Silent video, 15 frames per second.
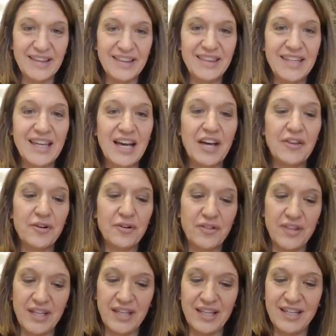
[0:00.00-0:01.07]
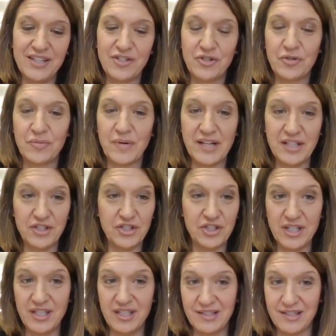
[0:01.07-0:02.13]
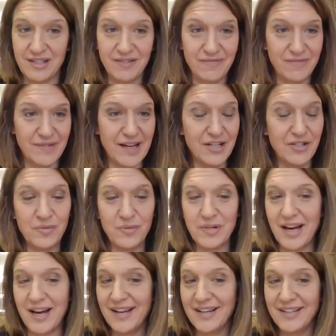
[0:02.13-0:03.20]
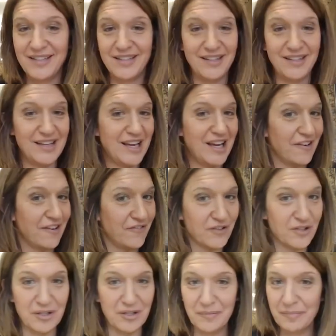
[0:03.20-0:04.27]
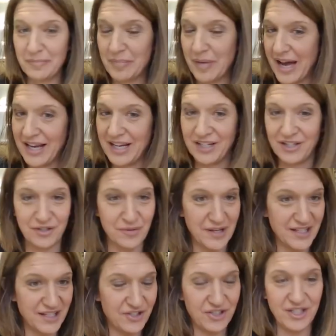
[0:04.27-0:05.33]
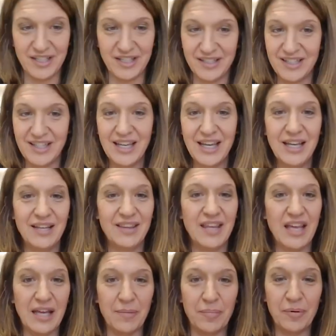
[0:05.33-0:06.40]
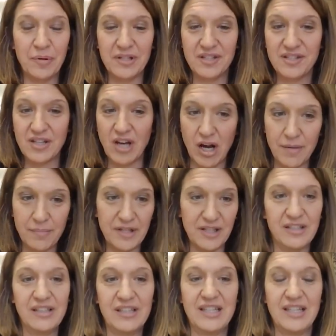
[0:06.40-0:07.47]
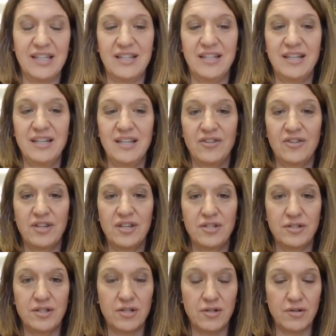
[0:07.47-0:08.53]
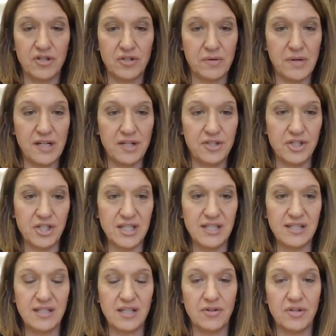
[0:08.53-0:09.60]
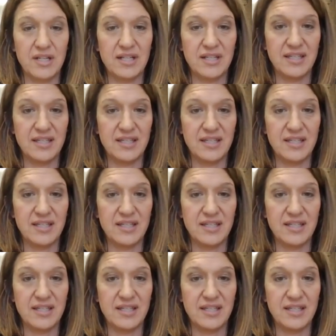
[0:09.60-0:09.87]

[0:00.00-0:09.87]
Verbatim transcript: the other thing is shredded cheese. I do not ever buy shredded cheese. They put sawmill in to the shredded cheese so that it